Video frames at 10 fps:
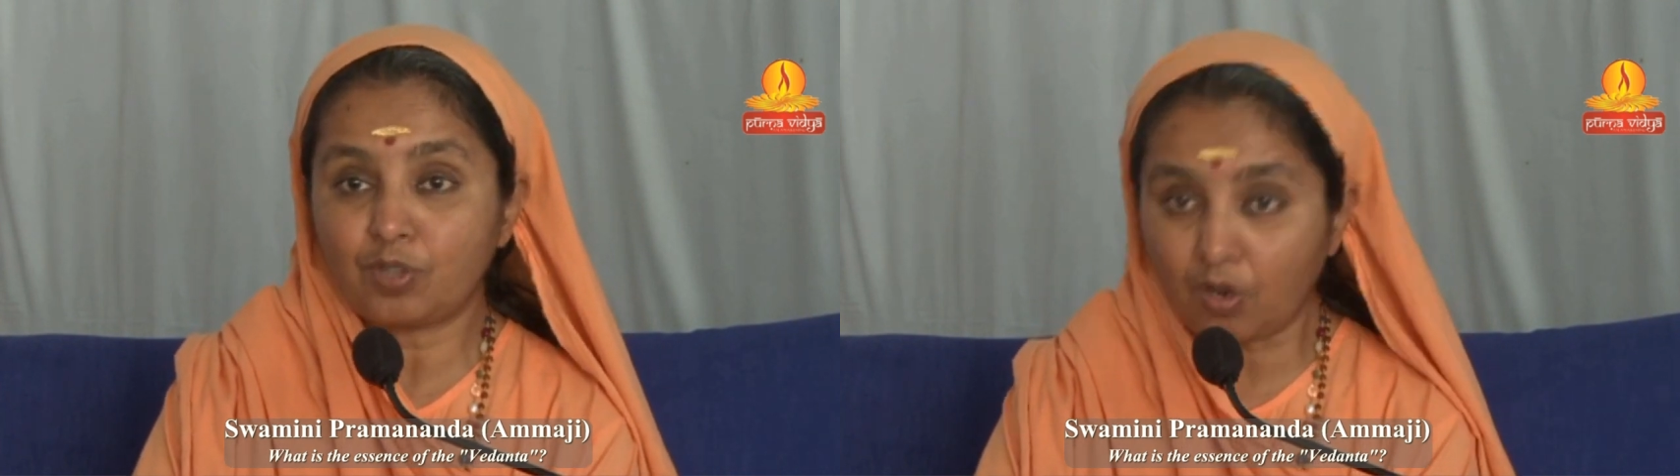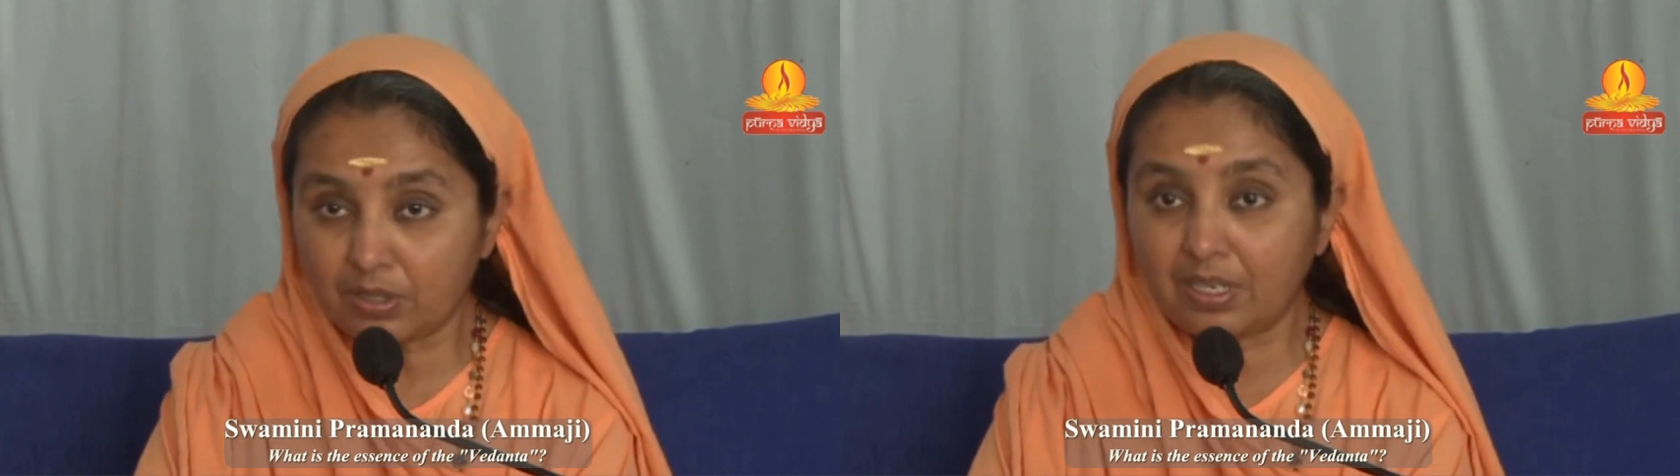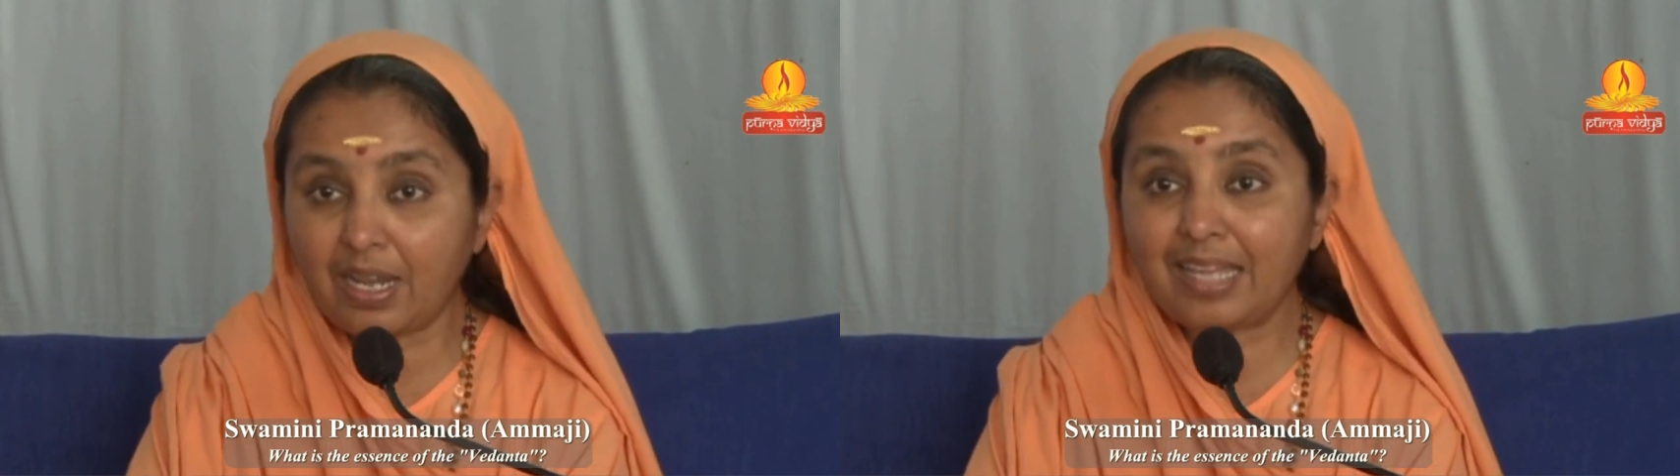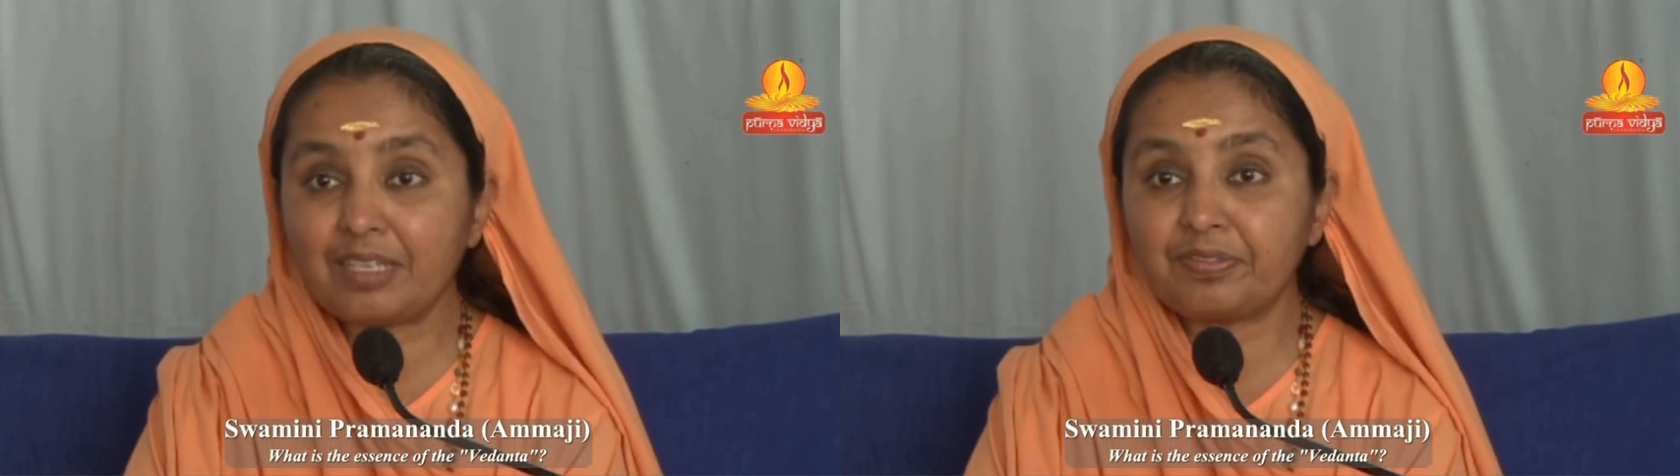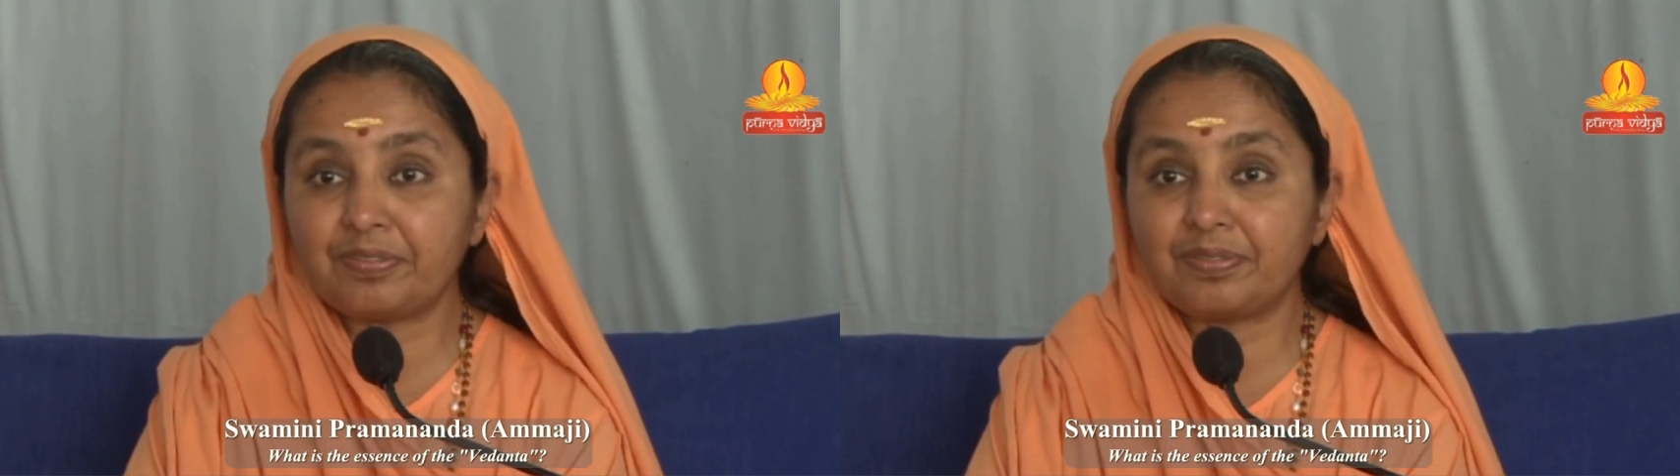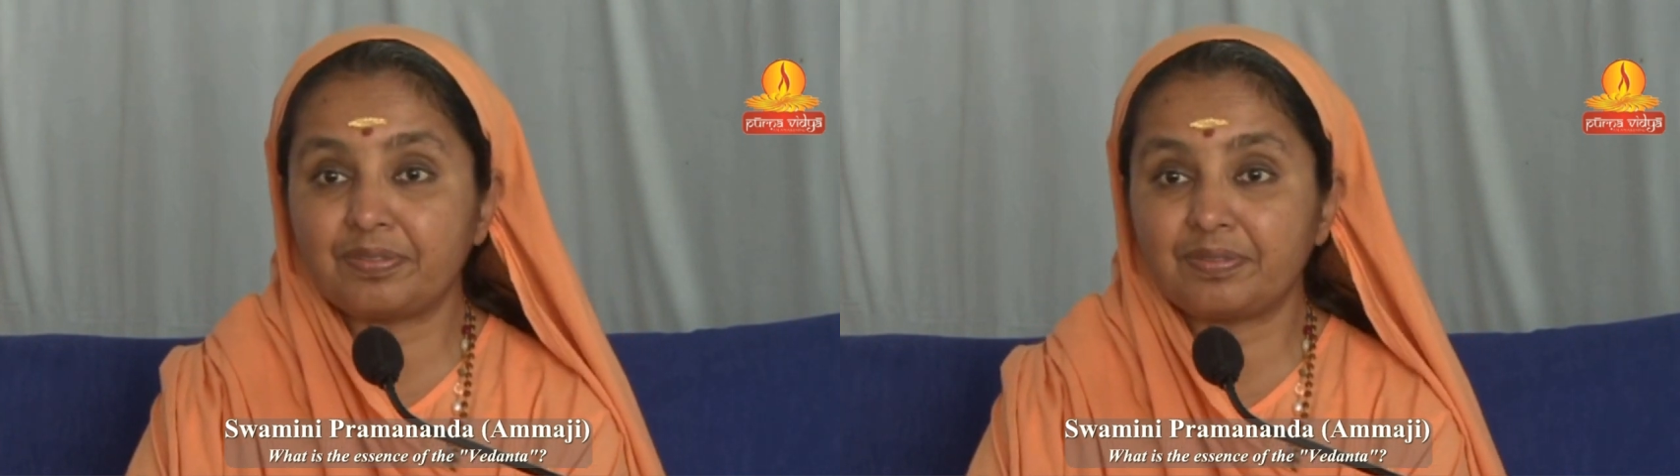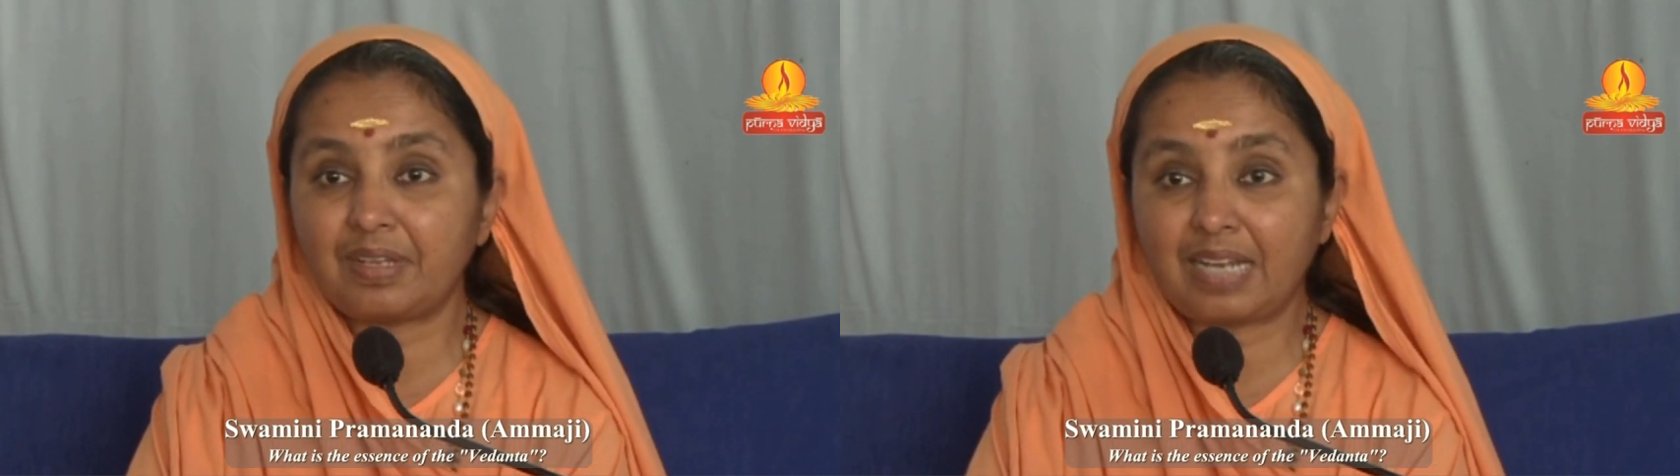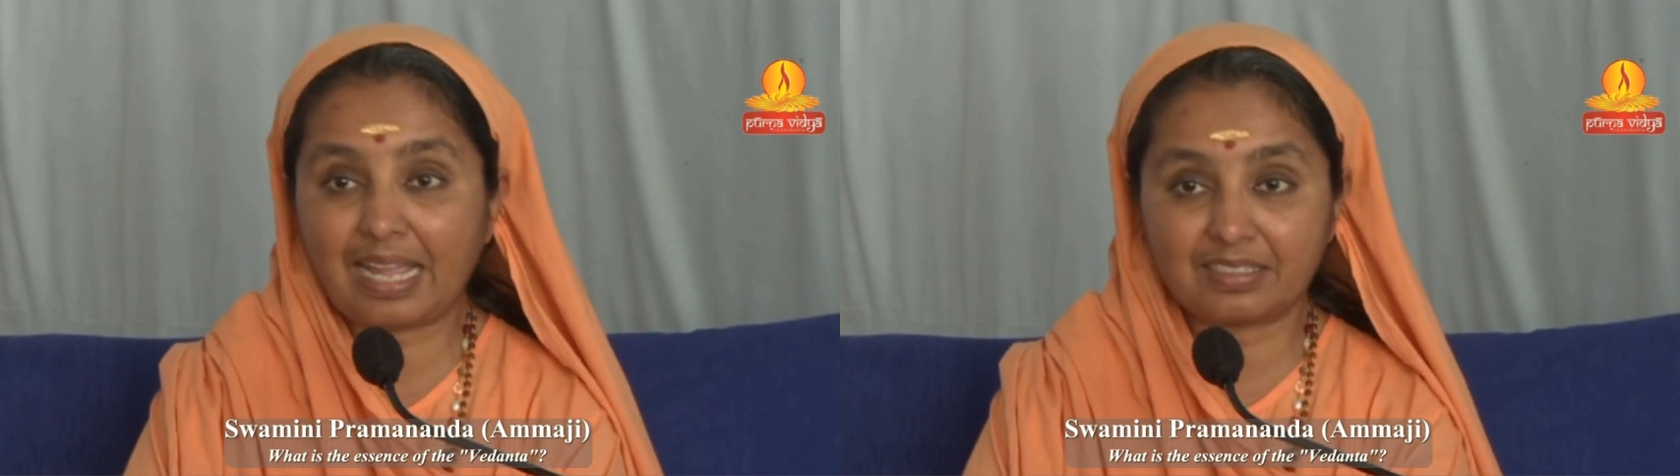thought life and